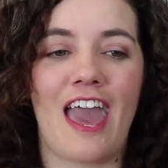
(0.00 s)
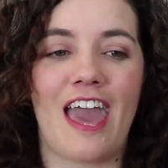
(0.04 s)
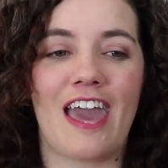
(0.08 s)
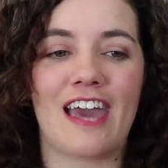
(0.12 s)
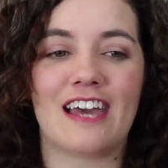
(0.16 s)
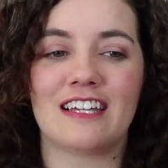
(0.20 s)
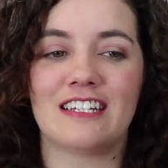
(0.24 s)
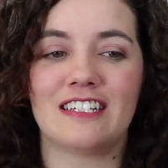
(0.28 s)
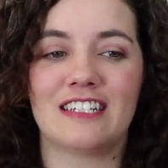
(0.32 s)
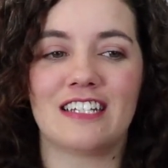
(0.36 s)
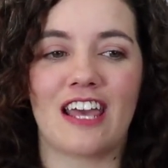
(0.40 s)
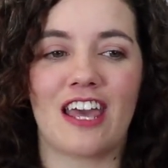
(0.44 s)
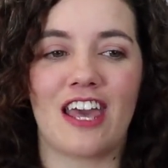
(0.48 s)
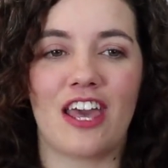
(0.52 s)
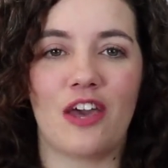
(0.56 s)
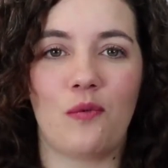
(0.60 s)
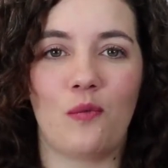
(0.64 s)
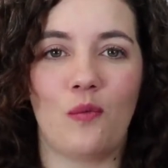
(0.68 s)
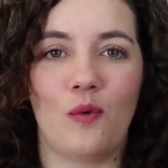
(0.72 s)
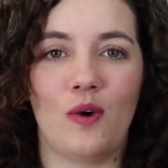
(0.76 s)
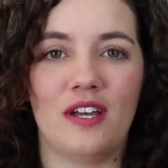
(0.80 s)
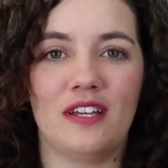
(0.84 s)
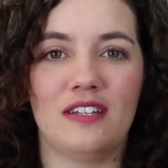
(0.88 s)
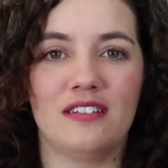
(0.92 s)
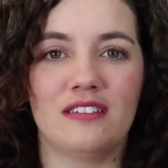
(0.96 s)
And
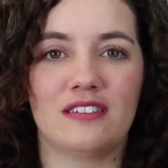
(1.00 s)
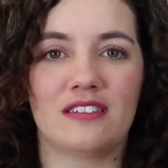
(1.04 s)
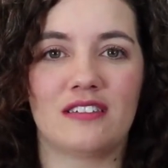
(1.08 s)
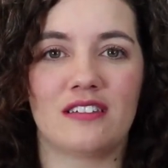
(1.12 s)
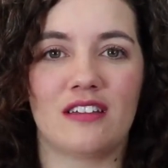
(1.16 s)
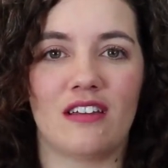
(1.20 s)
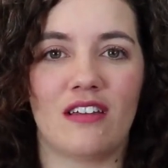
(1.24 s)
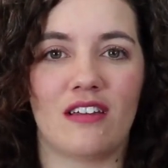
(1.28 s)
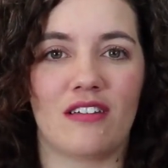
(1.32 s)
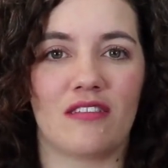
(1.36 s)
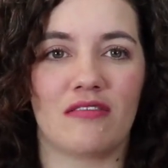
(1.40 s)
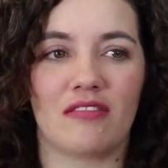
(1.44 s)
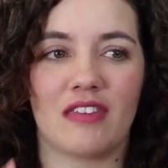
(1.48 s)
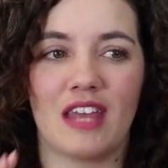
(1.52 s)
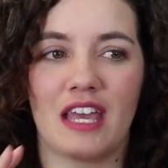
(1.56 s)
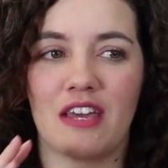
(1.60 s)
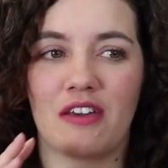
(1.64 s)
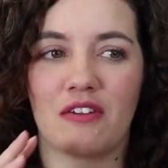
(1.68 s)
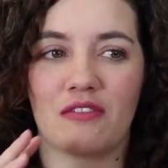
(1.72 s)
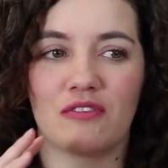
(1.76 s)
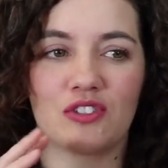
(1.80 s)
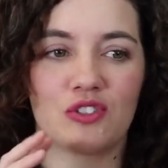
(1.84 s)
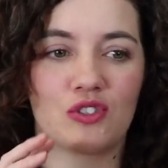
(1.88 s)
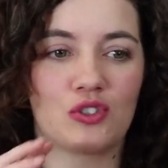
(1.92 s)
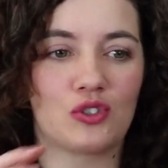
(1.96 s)
it was
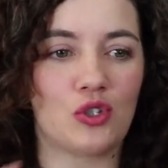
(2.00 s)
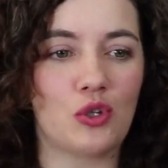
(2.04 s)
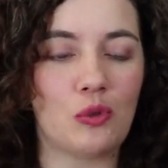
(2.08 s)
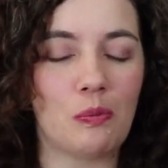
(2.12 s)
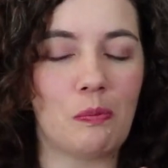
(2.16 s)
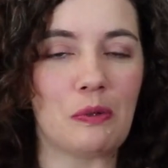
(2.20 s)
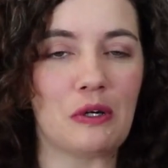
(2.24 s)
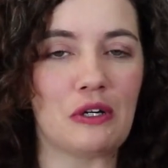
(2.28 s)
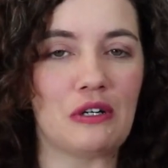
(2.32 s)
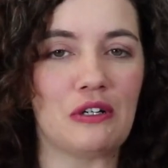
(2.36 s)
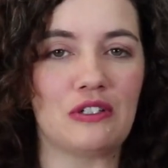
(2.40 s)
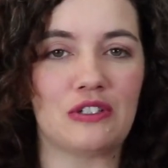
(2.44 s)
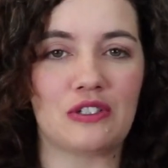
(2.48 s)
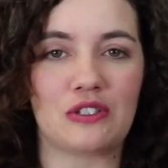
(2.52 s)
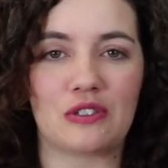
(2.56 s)
like super,